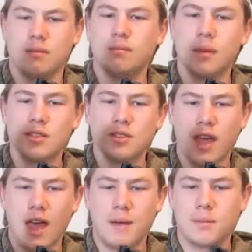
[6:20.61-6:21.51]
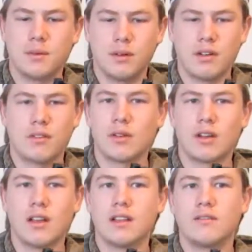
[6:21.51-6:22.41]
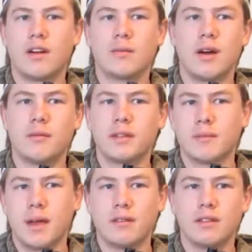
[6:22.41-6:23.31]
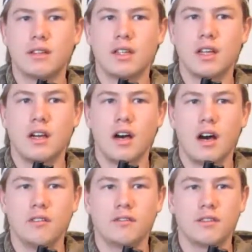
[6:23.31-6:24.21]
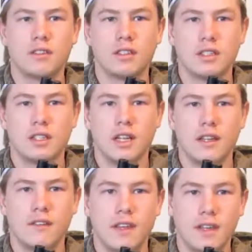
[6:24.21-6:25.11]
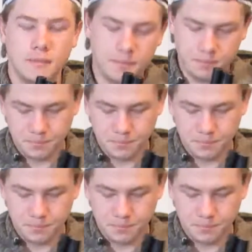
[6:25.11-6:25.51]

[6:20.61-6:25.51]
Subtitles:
muzzle cap, whatever you want to call it, fiber optic mount, off, and then